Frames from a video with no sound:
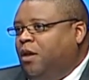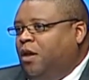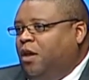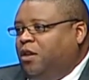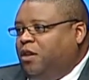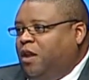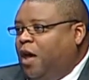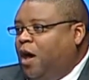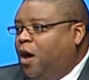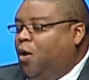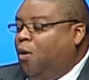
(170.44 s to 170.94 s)

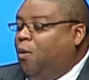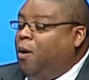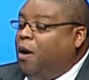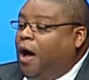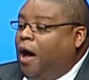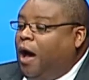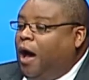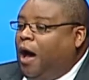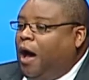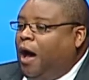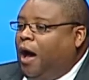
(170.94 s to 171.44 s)
Now,
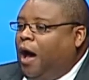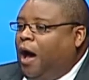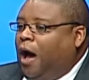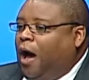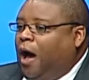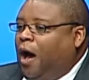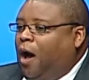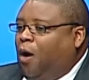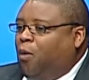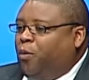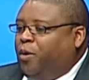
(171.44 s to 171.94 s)

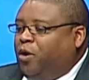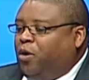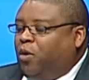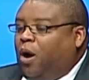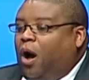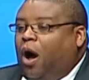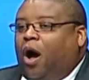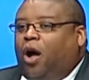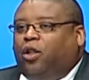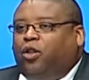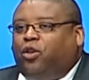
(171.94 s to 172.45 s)
we are
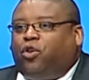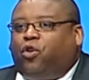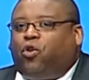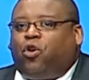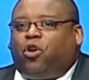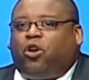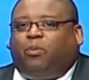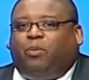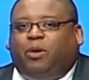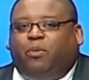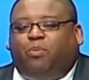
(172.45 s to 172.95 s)
all
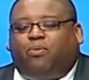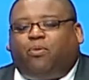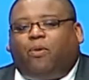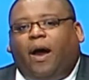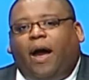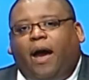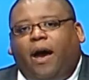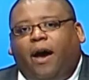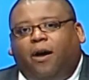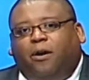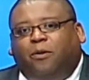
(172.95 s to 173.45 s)
incredibly
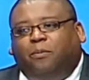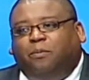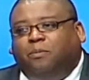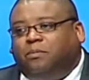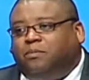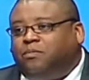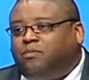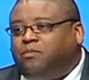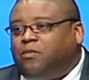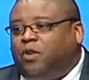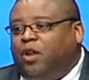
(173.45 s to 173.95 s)
proud
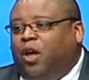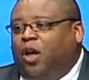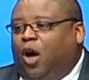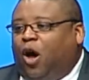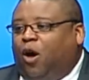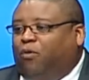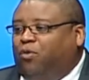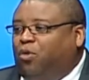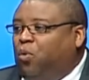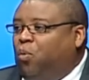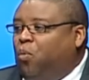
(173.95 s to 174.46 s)

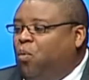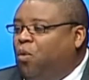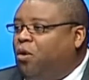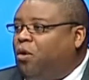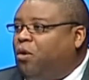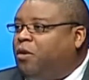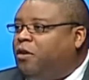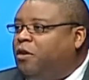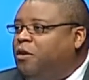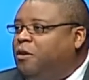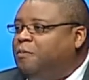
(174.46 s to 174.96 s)
of the
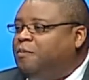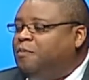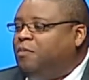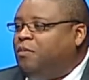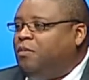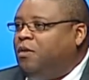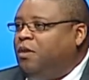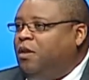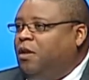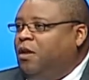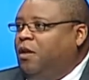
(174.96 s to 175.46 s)
work
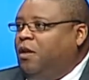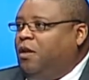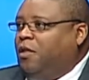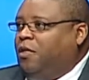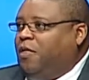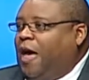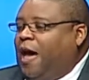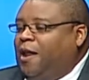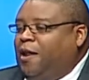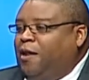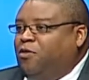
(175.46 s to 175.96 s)

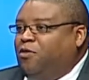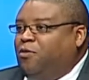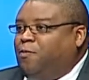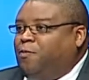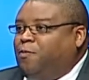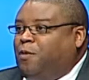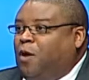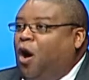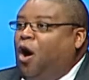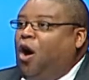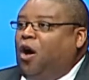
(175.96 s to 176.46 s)
that has
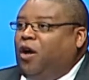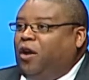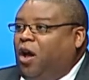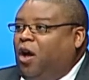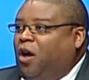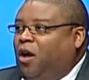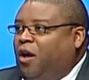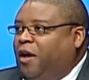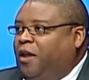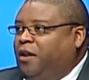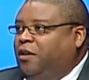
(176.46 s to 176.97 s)
gone
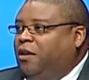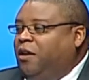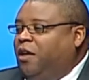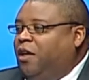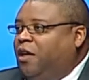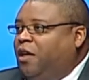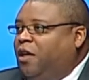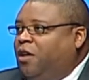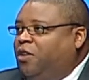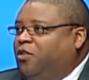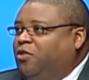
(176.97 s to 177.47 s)
on
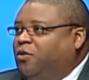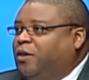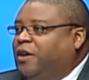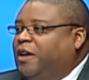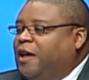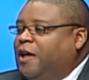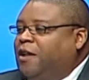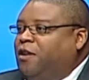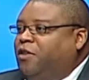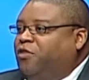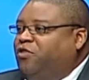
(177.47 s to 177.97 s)
to
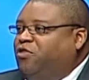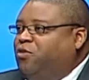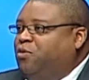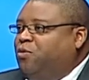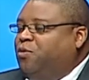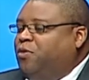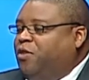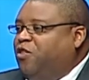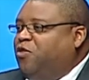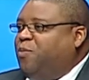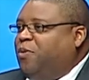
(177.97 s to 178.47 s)
get us to
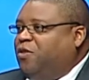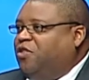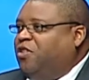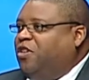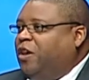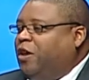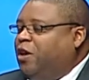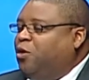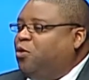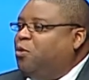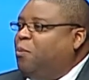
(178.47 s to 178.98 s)
this
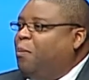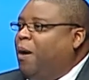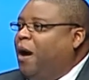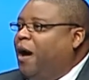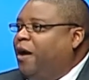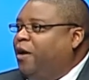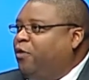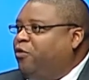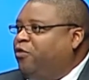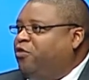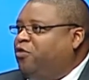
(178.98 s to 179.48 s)
particular
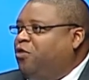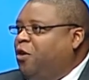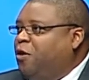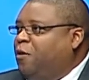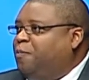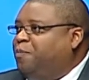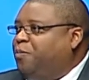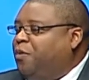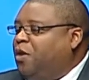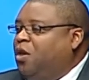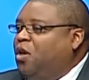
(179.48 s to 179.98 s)
milestone.
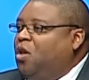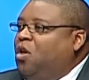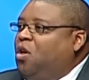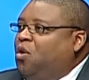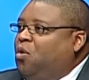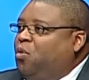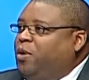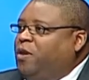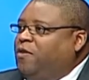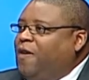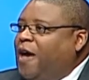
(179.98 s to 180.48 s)

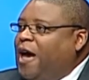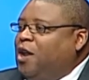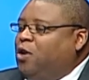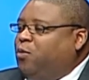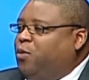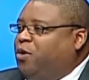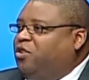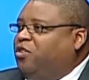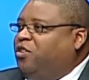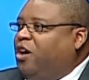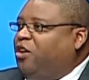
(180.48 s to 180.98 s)
We've had a
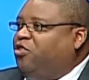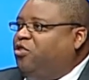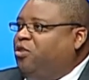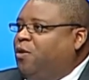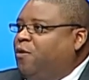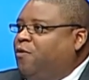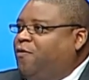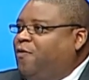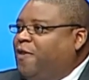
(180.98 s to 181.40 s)
reduction of